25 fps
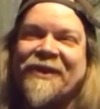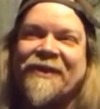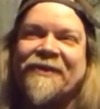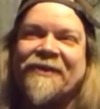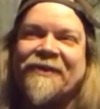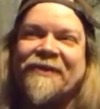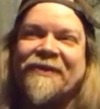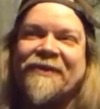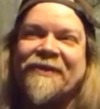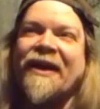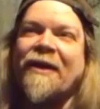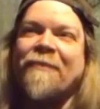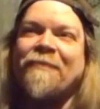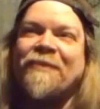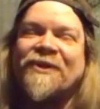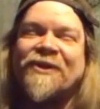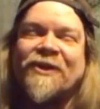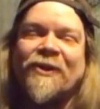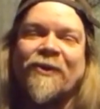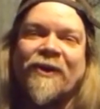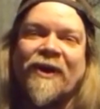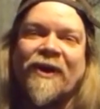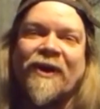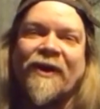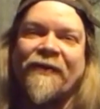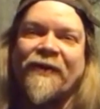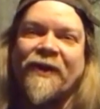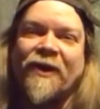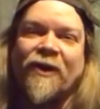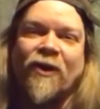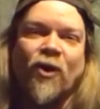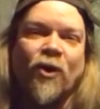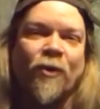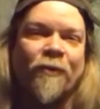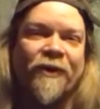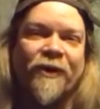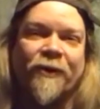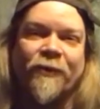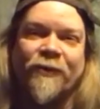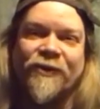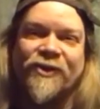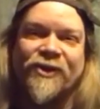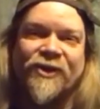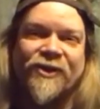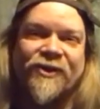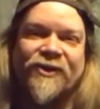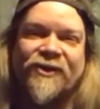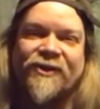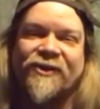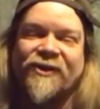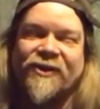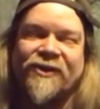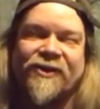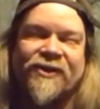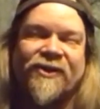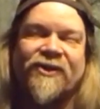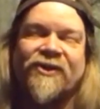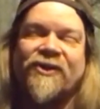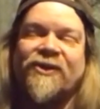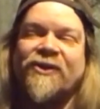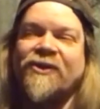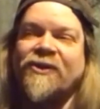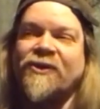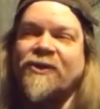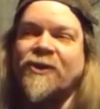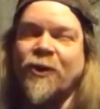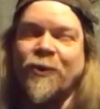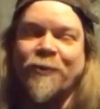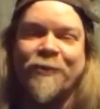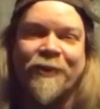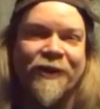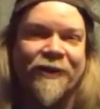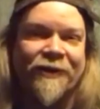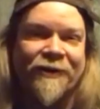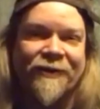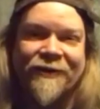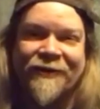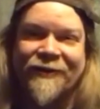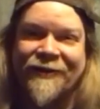the the episode on The Omen was just just stupid.